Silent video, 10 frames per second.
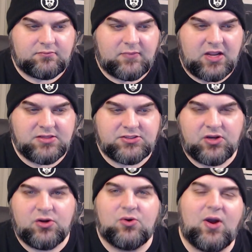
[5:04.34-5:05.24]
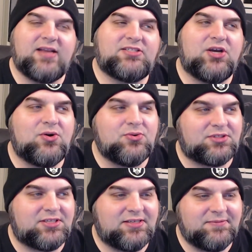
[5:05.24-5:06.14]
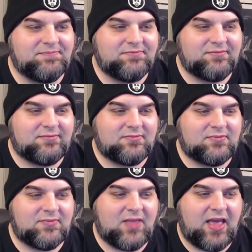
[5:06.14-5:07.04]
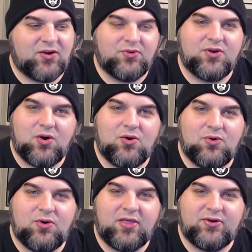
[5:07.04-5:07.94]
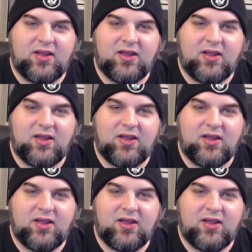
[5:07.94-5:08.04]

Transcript: so I don't, I don't know other.